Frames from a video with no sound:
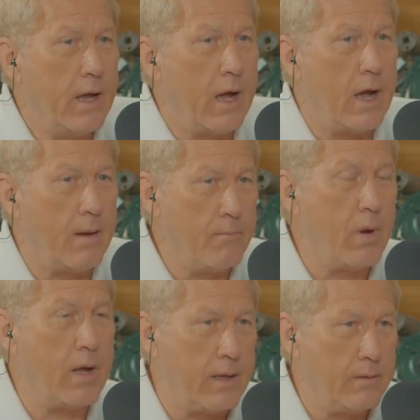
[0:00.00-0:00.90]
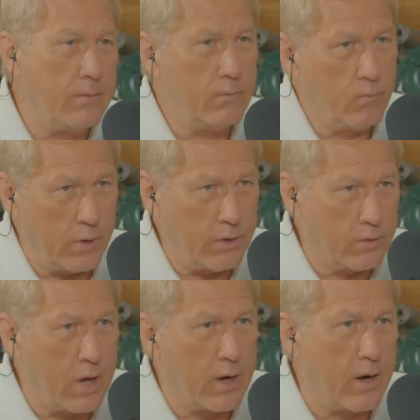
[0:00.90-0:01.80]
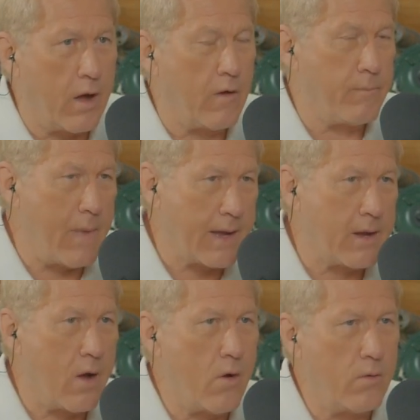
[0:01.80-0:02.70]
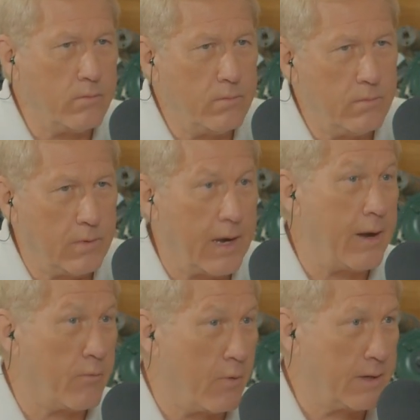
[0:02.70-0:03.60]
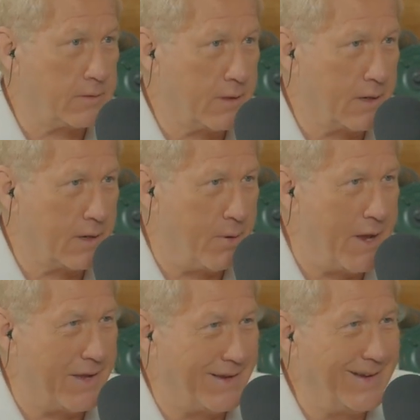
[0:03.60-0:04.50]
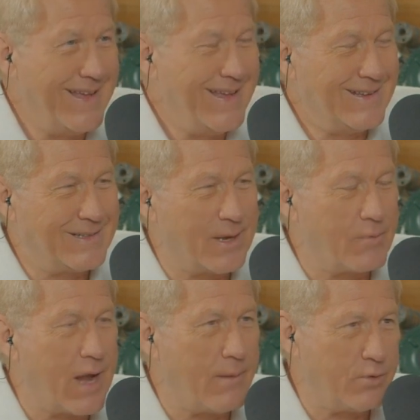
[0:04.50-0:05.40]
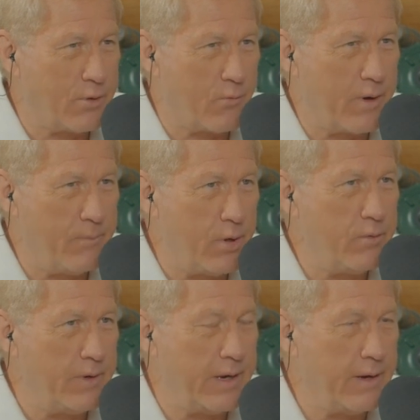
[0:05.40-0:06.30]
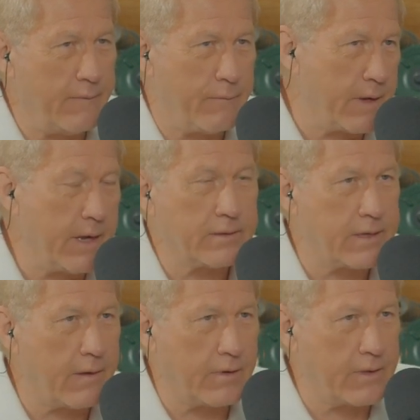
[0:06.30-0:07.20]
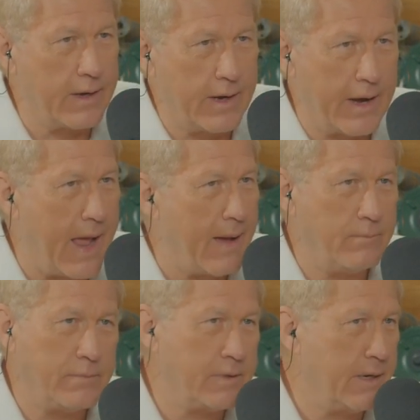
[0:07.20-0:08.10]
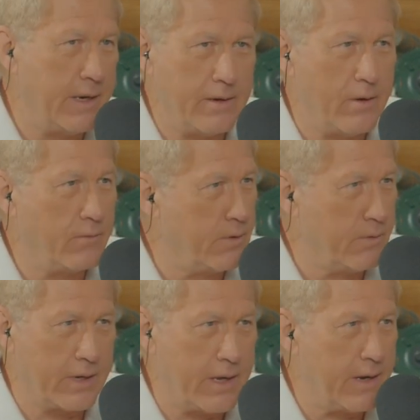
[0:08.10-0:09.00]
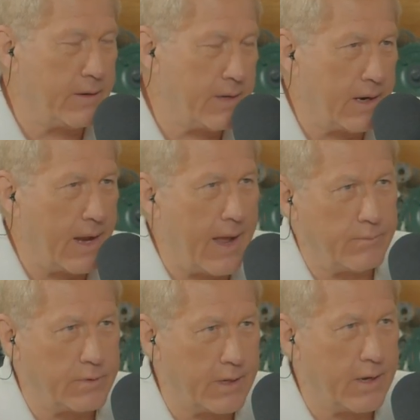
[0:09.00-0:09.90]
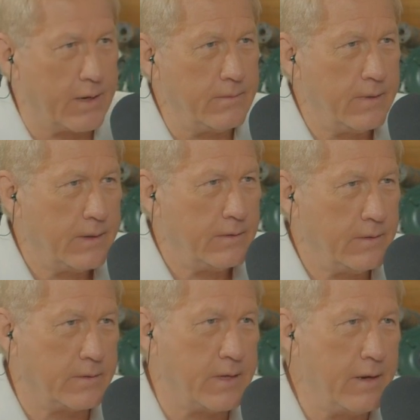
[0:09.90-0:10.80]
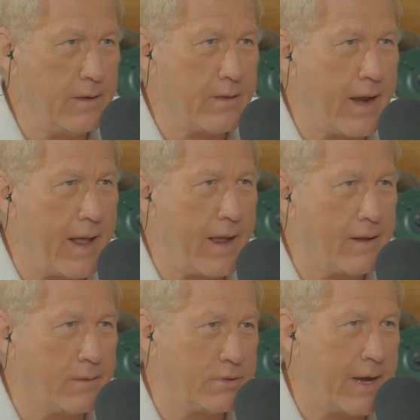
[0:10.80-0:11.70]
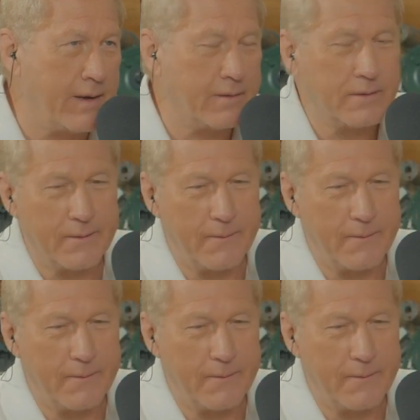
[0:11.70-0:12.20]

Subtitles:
But when you cut it off, back on, let it rest a little bit, sometimes you're rebooting it, and it forgets everything that happens, and it don't do it again until it happens again. Does any of that add up, Shannon?